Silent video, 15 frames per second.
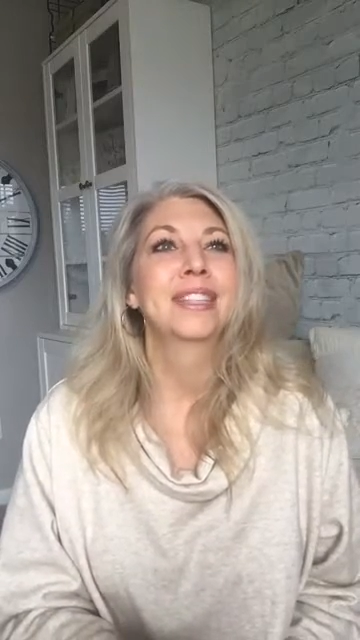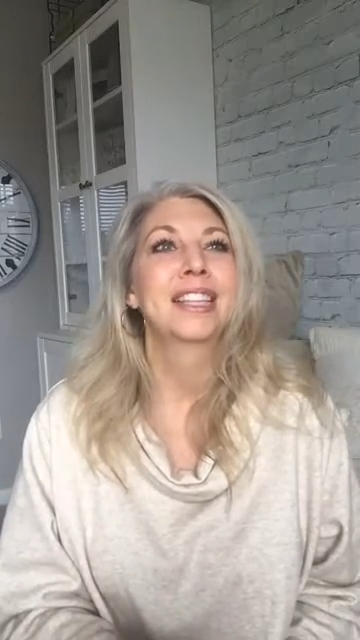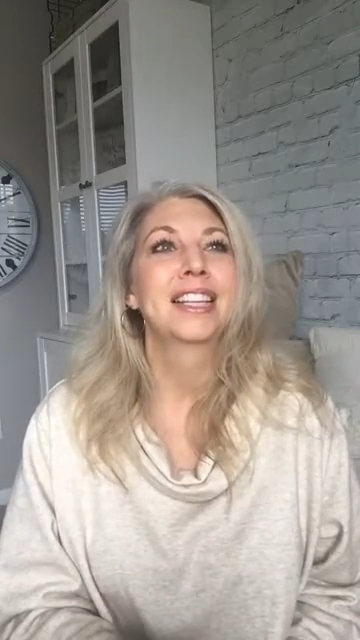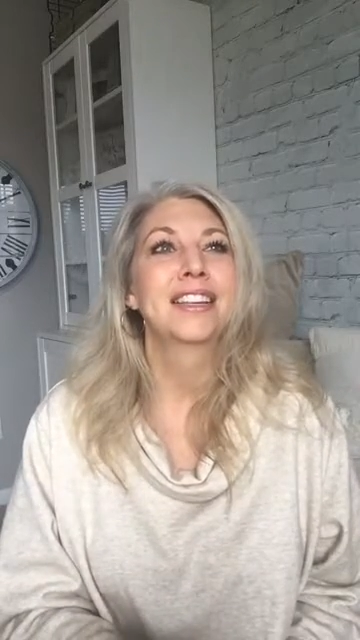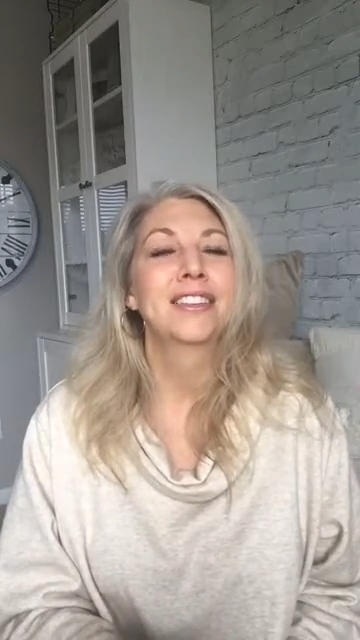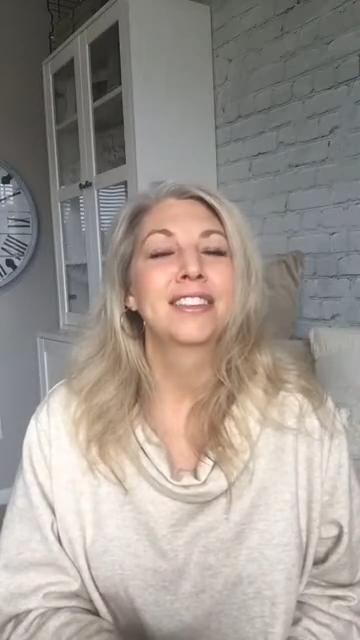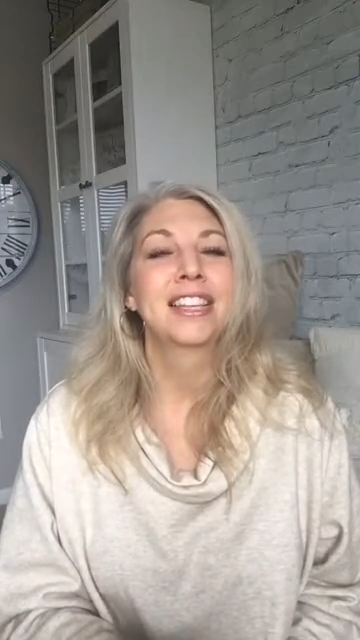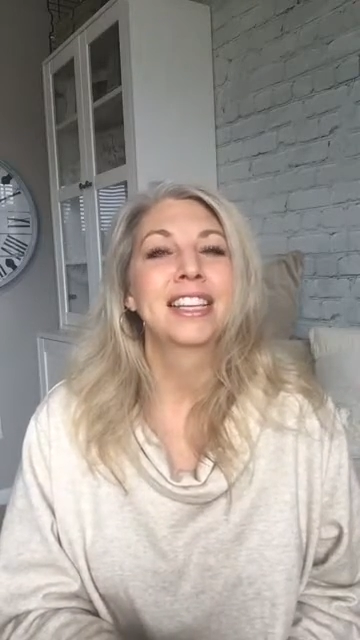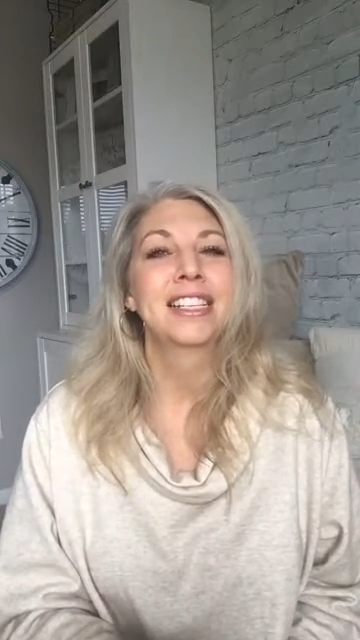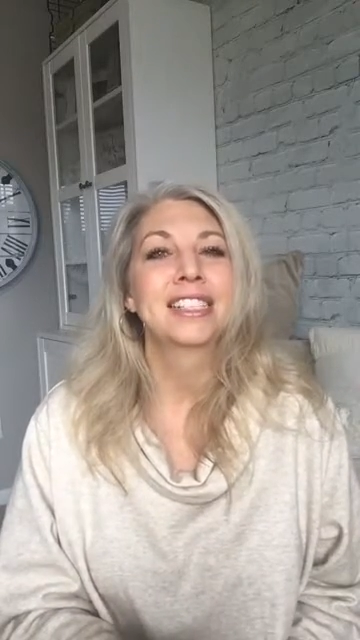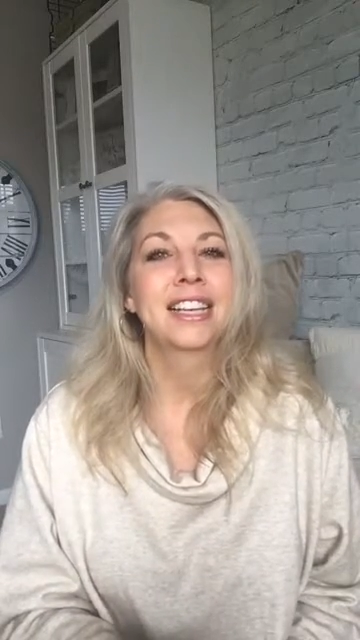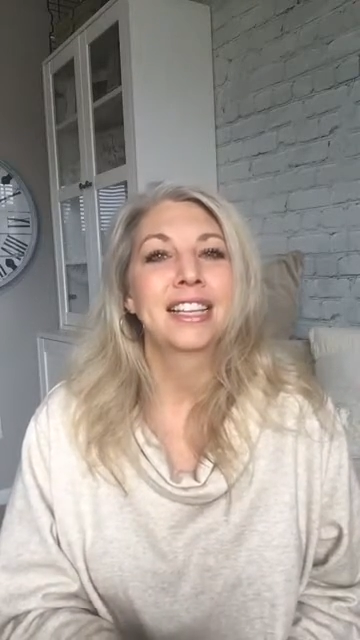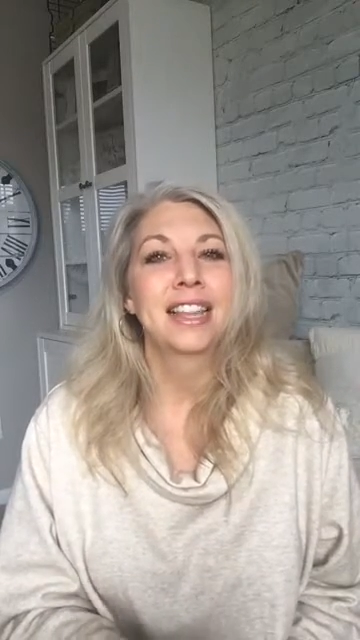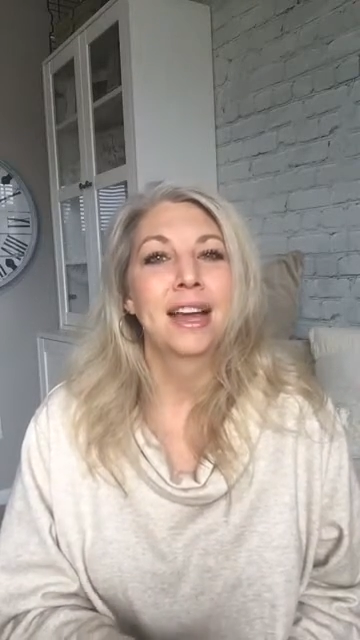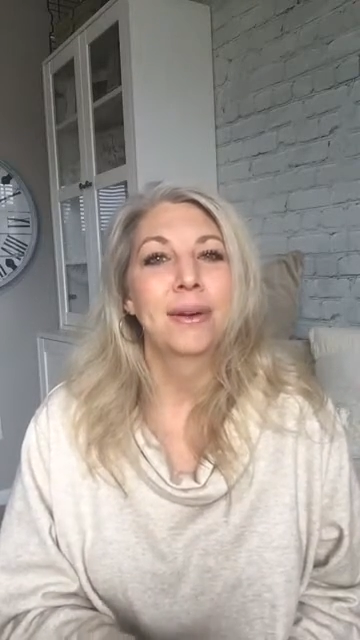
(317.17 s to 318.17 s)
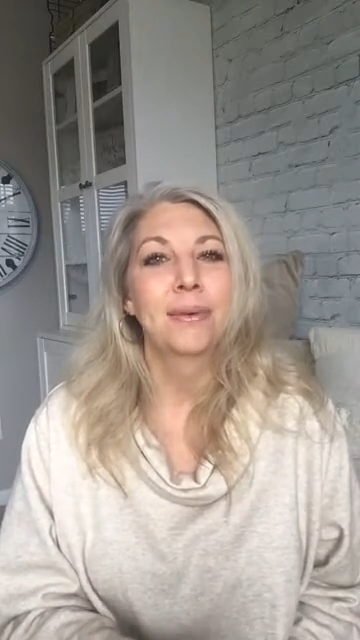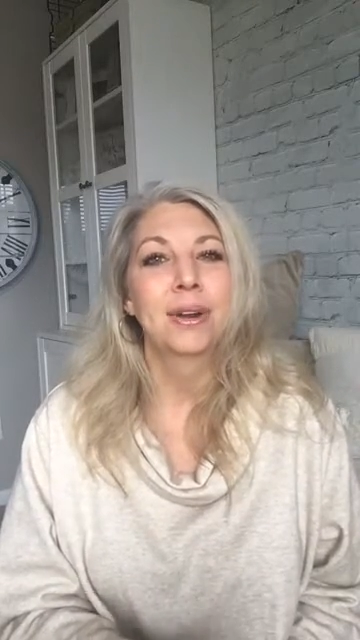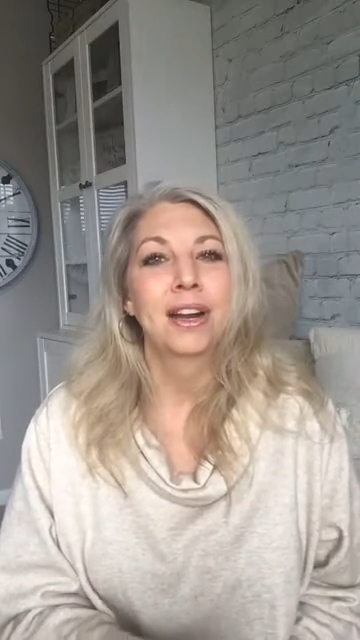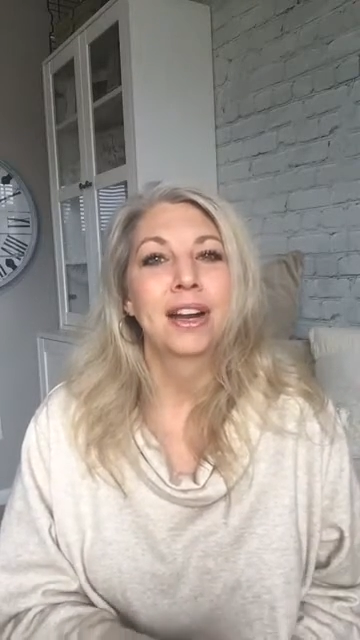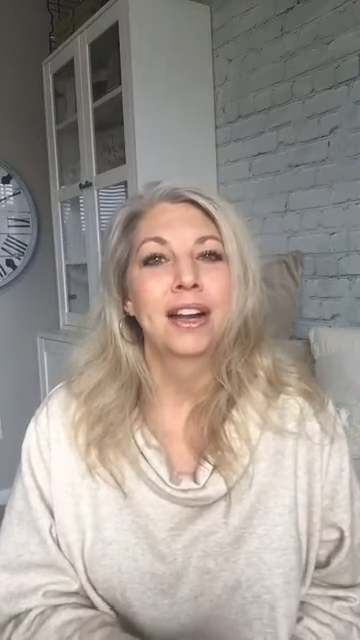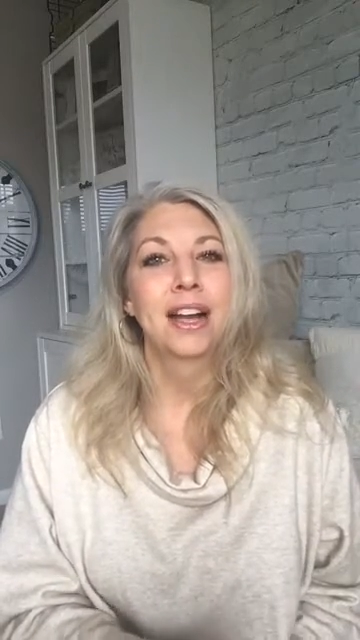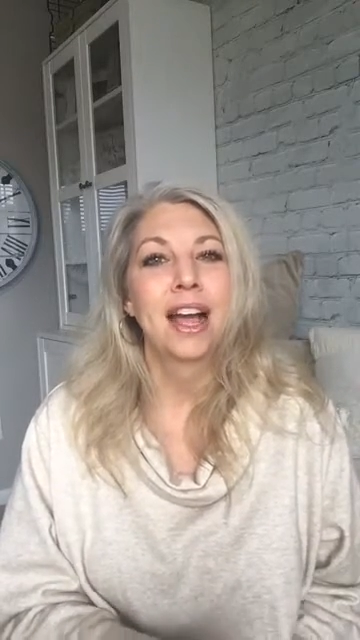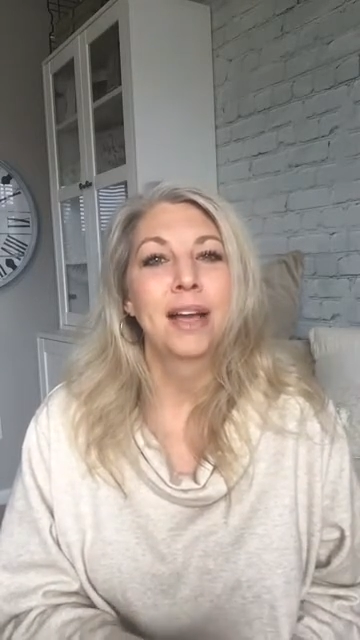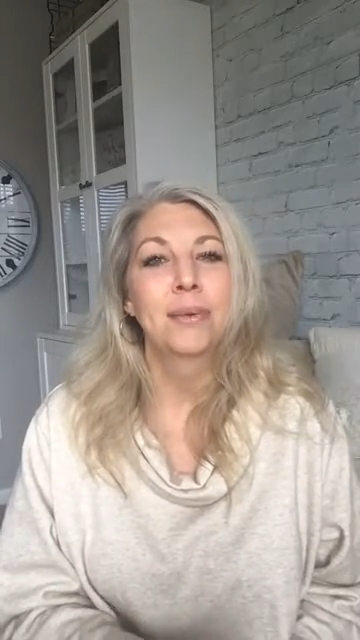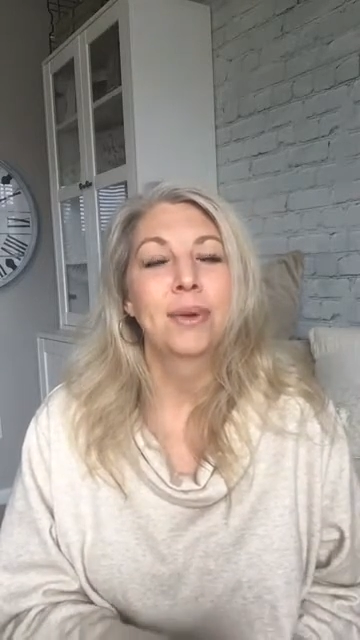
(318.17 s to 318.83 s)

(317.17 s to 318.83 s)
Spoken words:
Little things like that where I